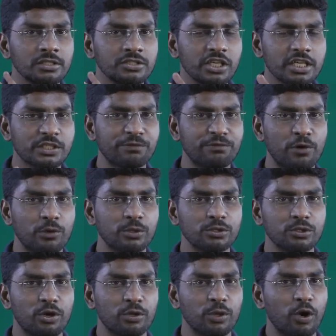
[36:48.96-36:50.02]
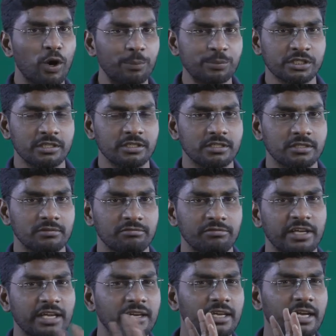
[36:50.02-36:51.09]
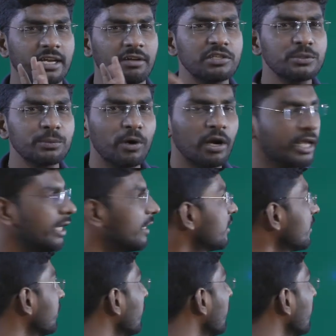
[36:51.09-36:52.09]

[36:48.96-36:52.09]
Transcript: just focus on the options. We can get one small hint.